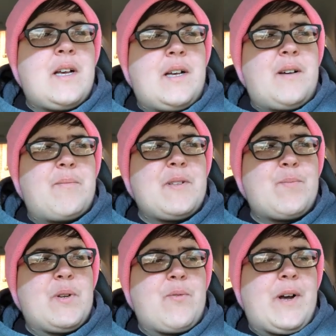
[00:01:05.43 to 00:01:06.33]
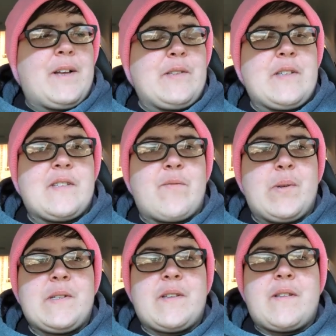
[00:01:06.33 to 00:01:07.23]
Um, it's been a while since I've
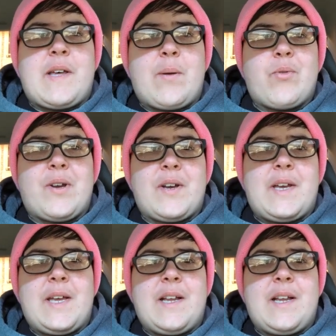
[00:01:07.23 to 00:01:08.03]
been to the library